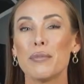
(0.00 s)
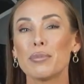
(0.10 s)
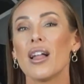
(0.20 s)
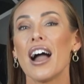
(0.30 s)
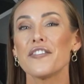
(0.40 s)

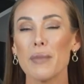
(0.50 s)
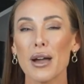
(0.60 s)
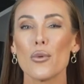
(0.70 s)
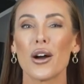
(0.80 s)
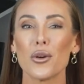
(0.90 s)
apply for
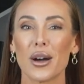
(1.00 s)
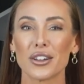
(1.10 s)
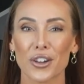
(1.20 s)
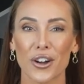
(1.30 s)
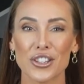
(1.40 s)
my
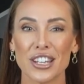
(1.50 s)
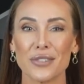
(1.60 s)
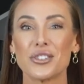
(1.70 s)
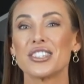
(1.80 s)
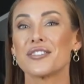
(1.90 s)
one-on-one
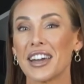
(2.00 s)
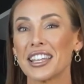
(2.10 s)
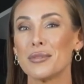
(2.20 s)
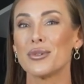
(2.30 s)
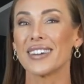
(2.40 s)
coaching, which is
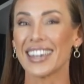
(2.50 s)
available